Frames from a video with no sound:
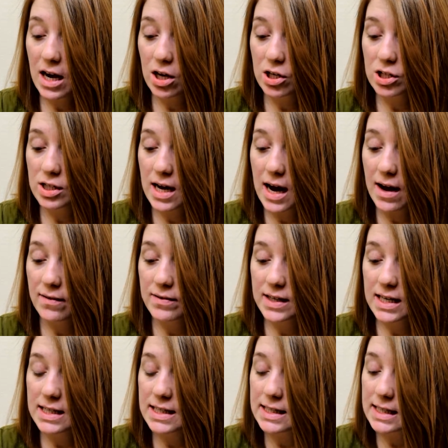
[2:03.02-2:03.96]
hair shaft,
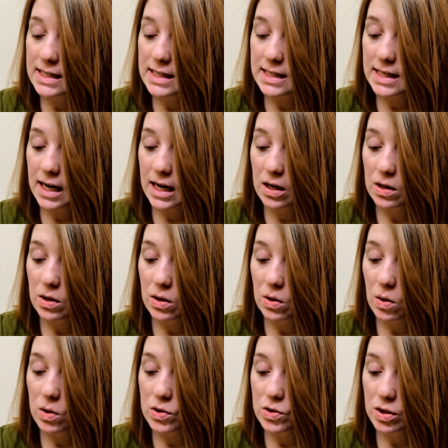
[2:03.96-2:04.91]
instant
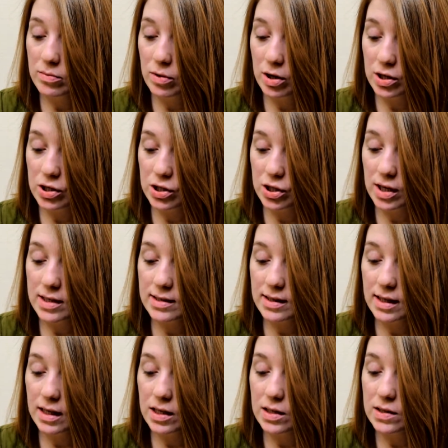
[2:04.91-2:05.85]
detangler, ultra
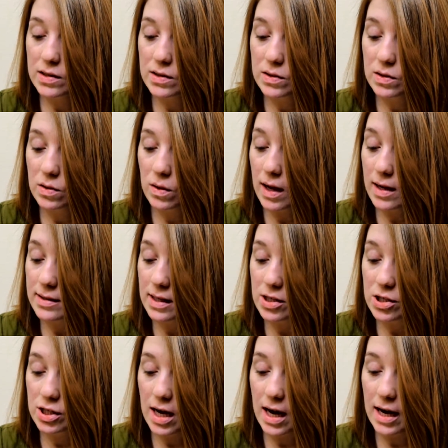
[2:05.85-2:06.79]
moisturizing,
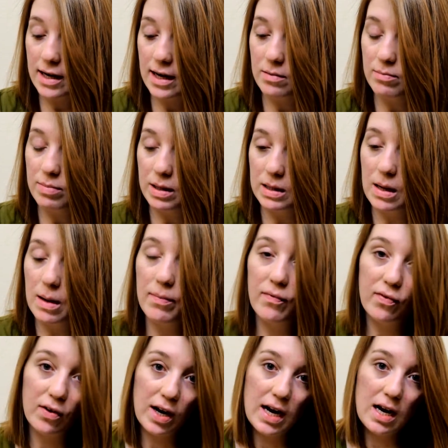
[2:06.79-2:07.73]
glossy shine, and build up
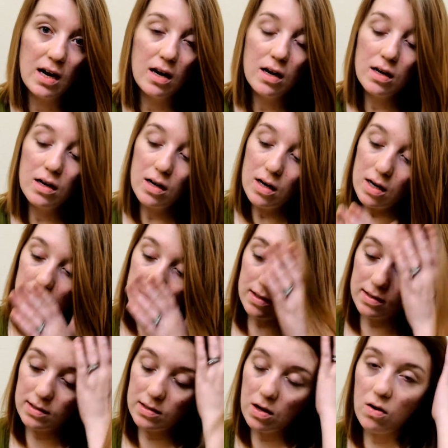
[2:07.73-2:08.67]
free.
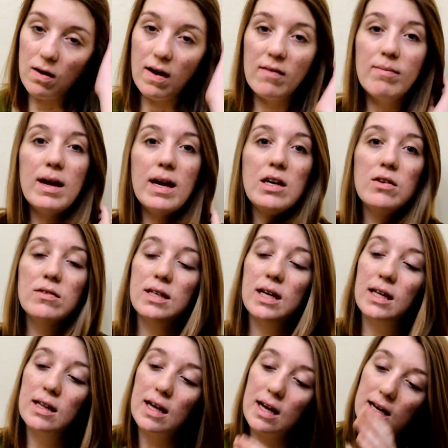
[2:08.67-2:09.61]
So I've been
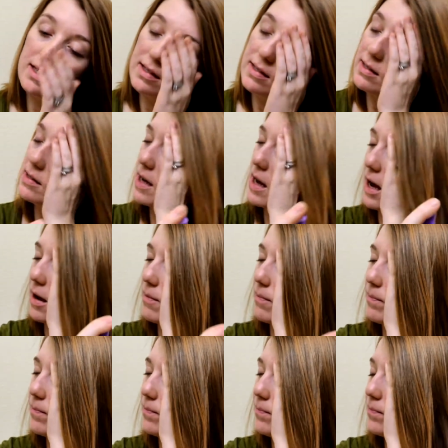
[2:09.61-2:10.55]
using this,
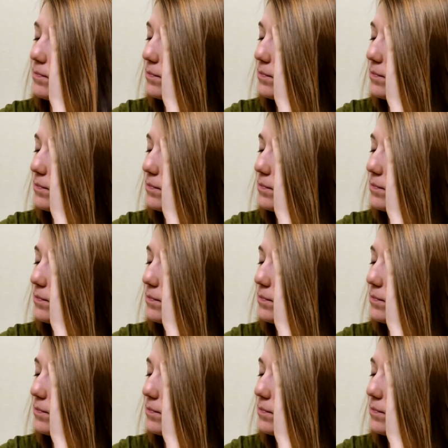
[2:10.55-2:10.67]
not